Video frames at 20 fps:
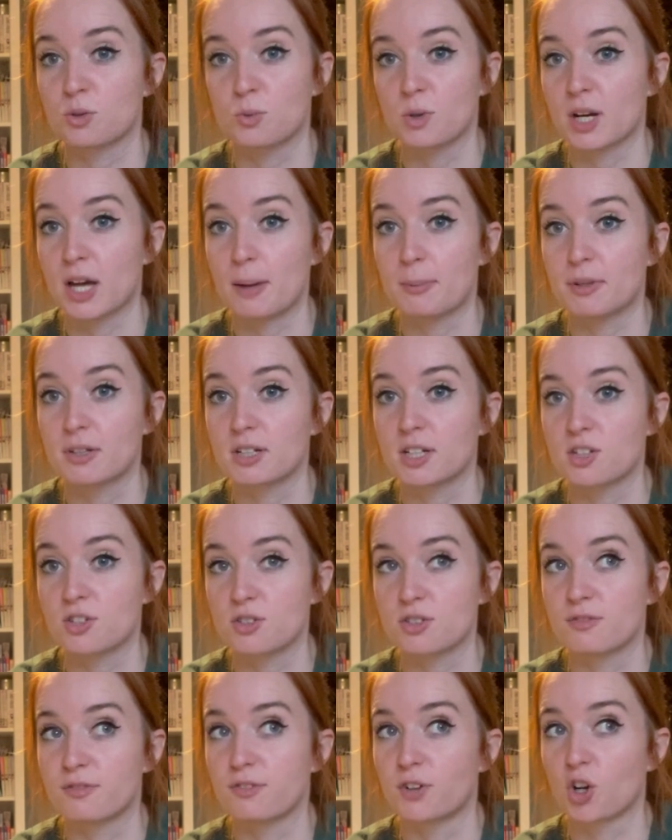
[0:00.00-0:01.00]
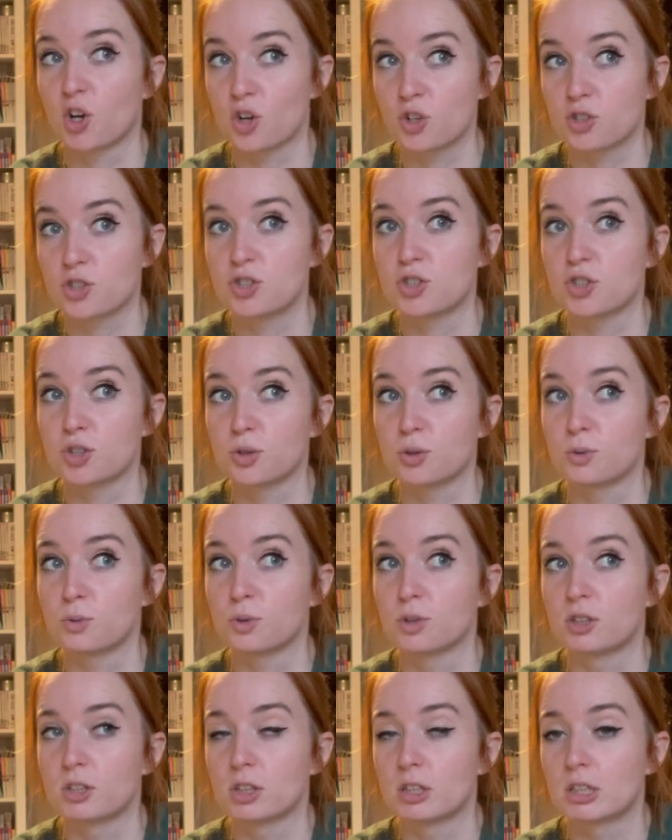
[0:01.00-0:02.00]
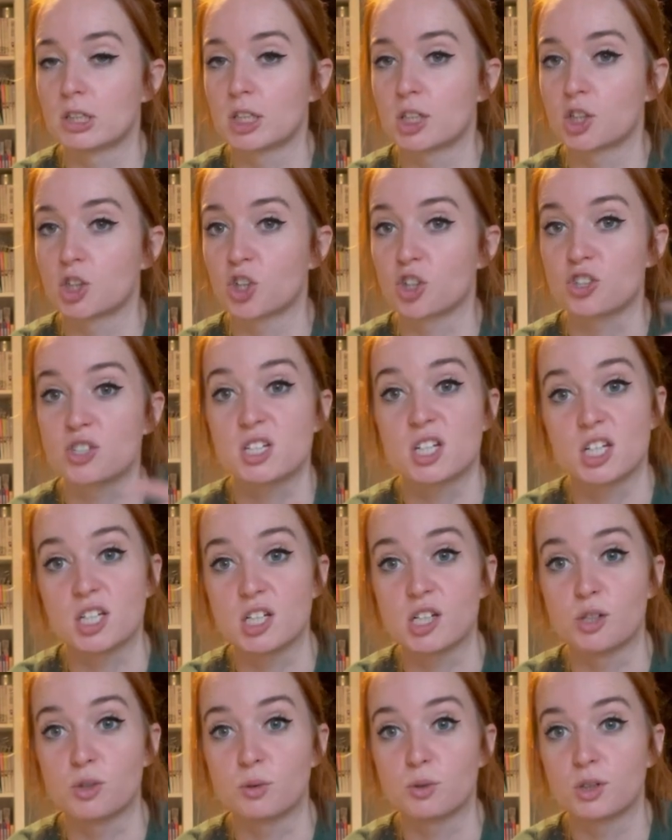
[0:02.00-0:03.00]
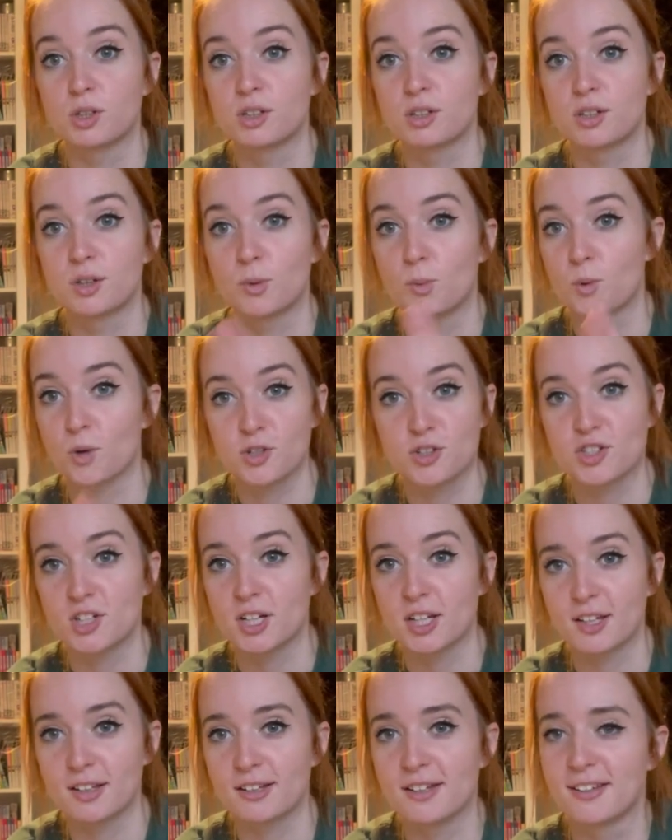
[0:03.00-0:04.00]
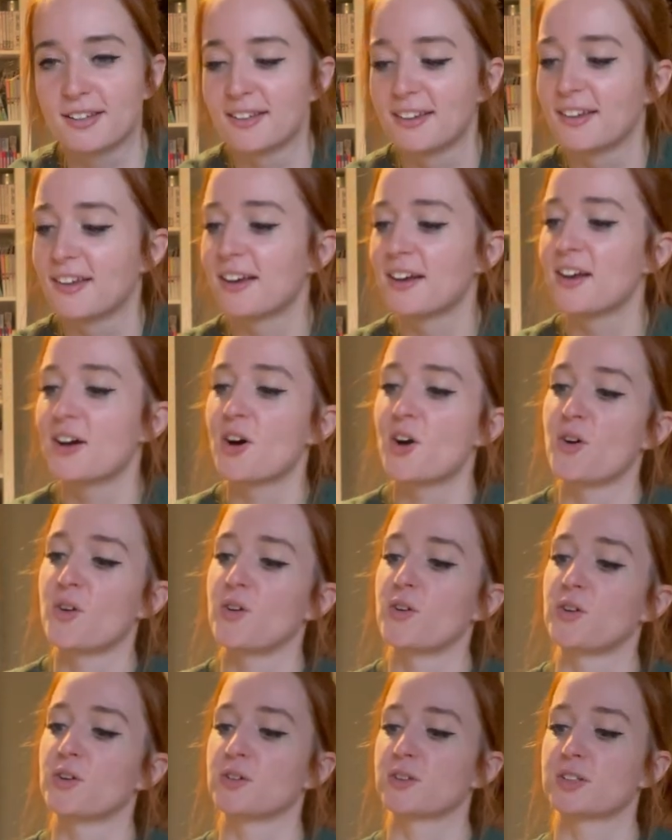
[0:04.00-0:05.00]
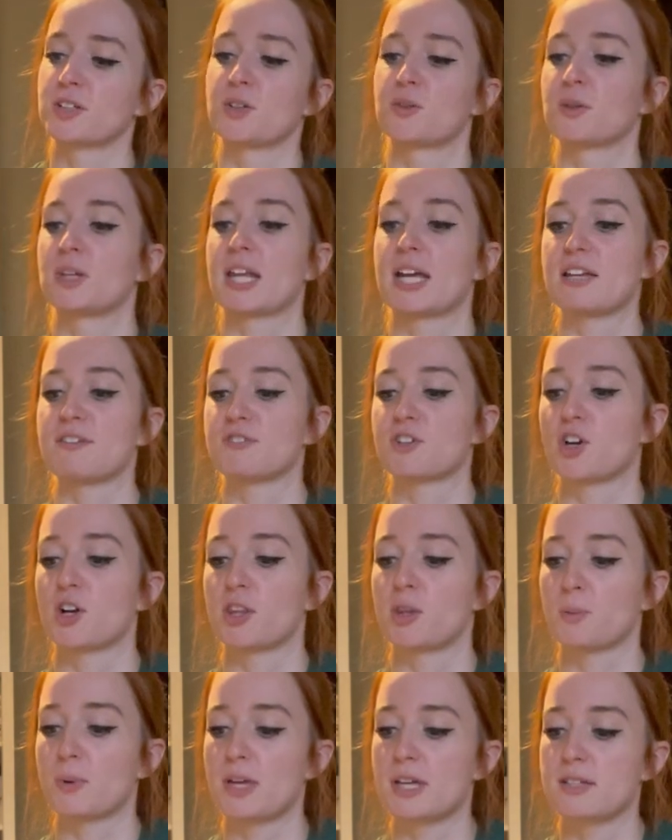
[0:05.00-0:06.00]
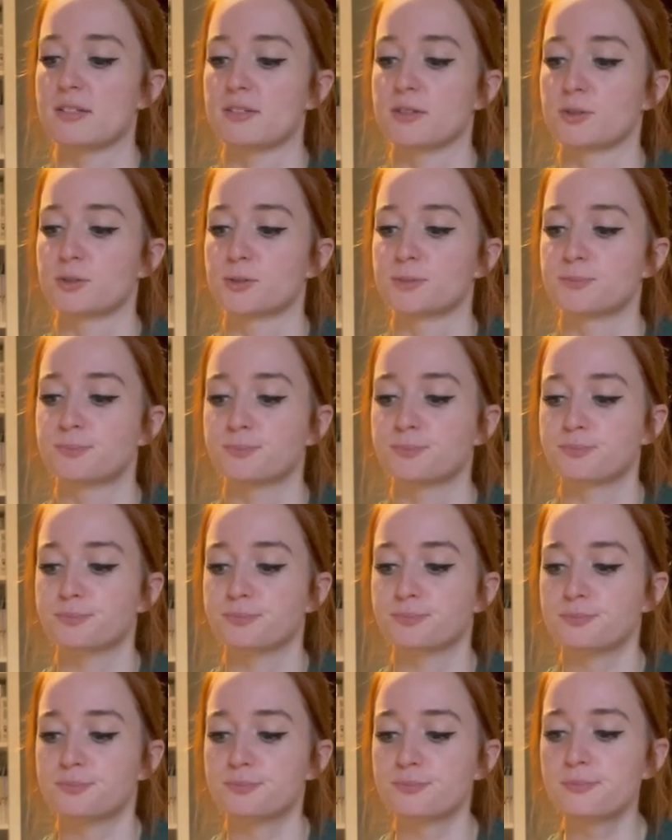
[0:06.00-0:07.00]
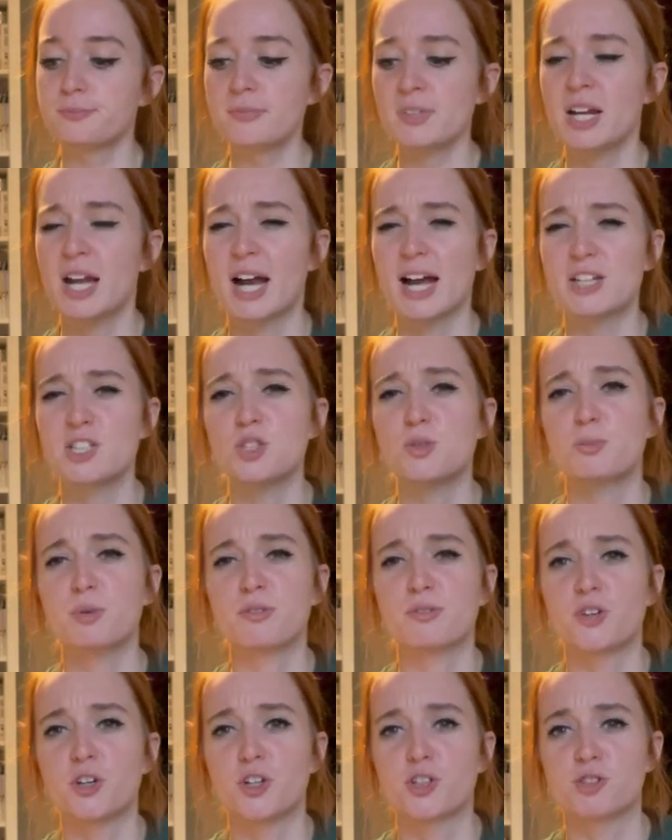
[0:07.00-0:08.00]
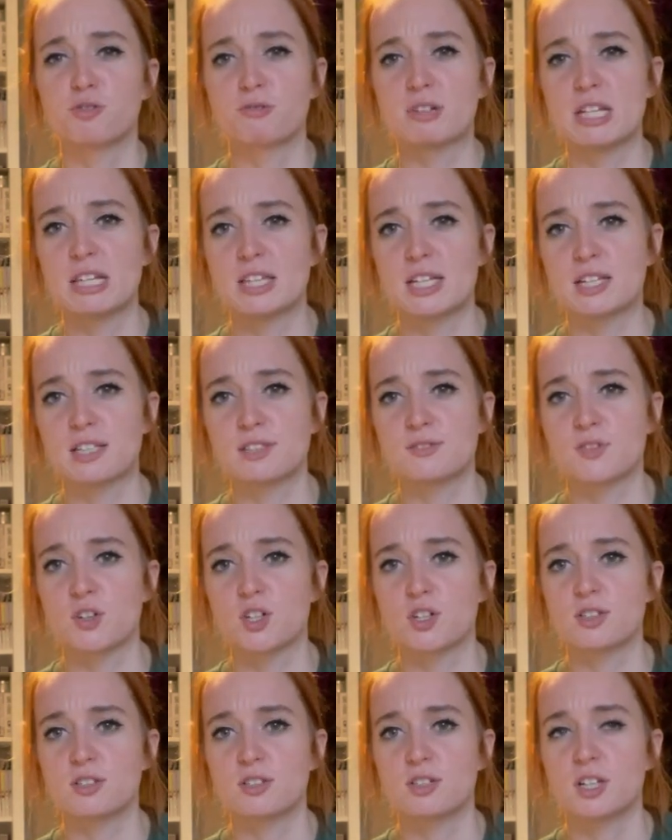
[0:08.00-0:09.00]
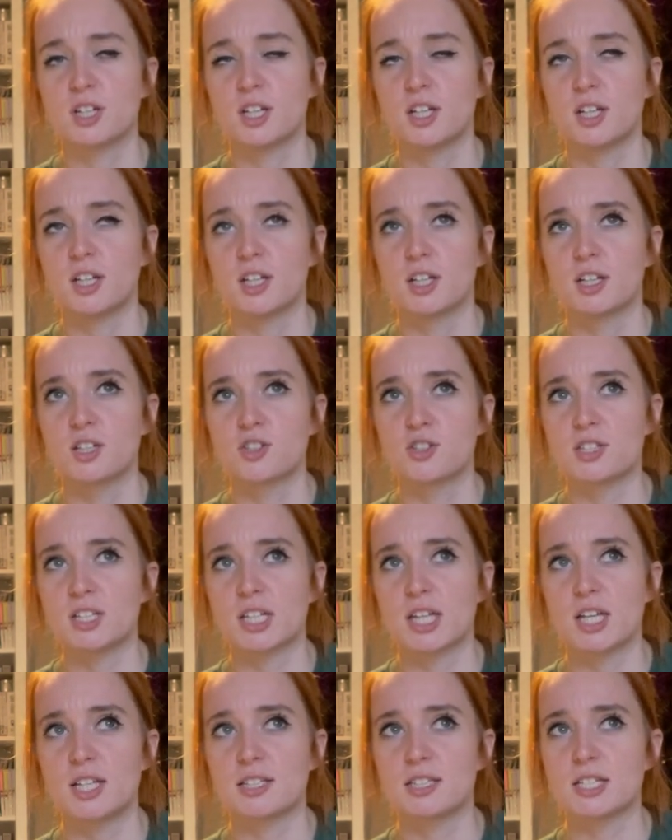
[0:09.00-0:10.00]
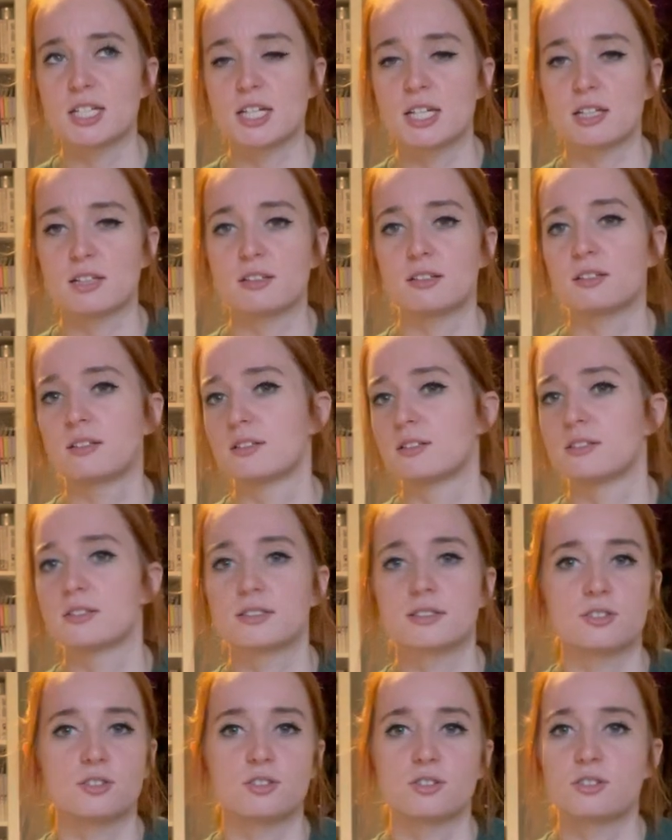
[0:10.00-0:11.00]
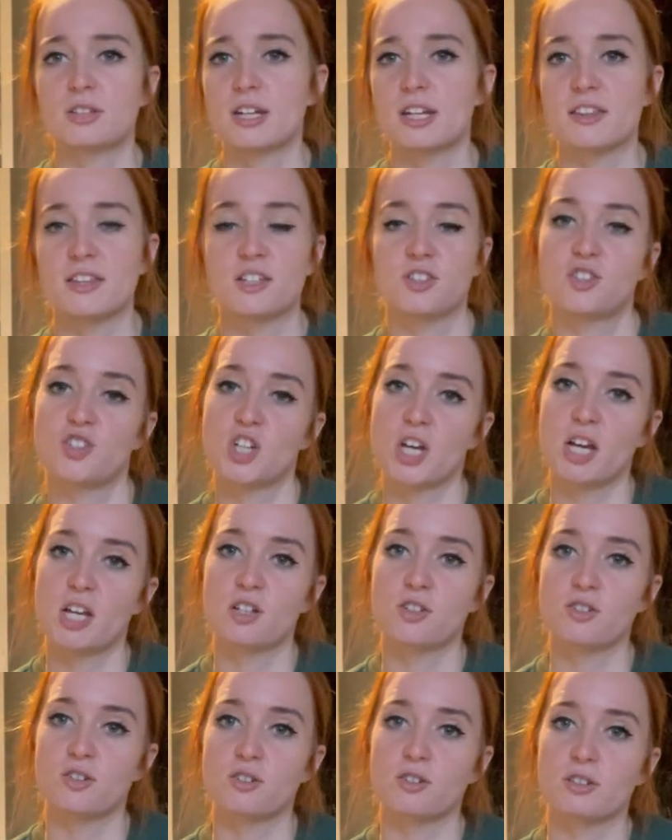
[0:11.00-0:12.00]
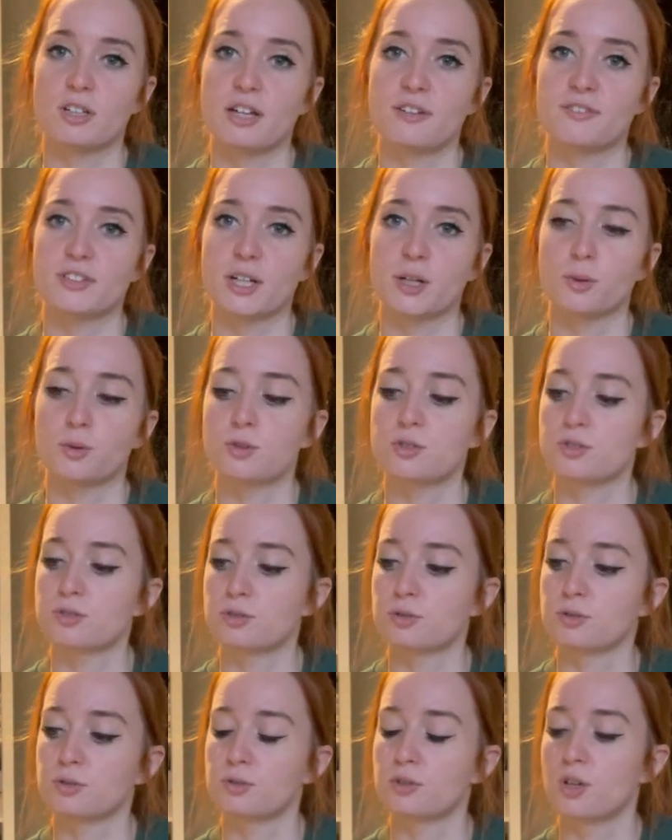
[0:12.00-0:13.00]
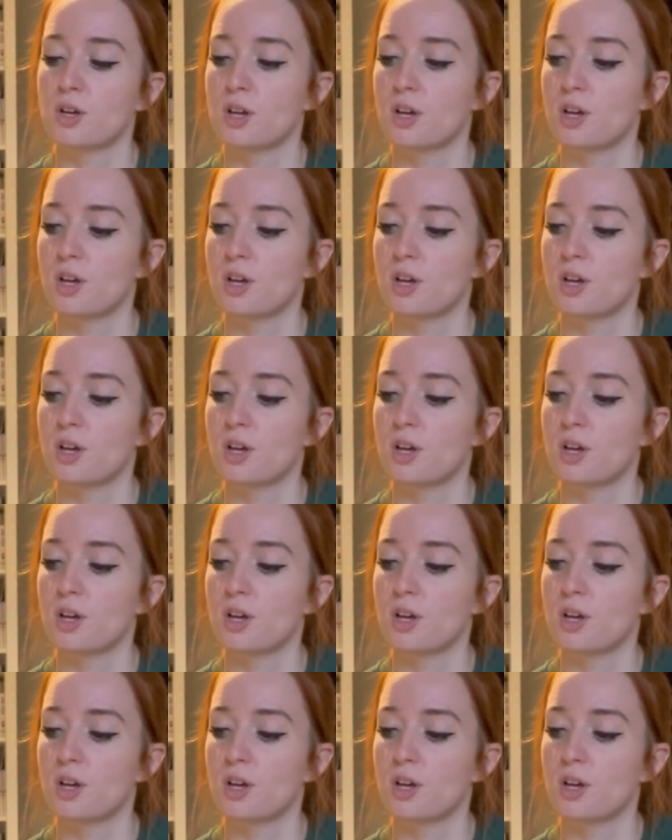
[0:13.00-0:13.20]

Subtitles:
what happened, I just forgot to continue watching it or, you know, life got in the way. So I do prefer to read things first, just in case details or anything's changed or left out. So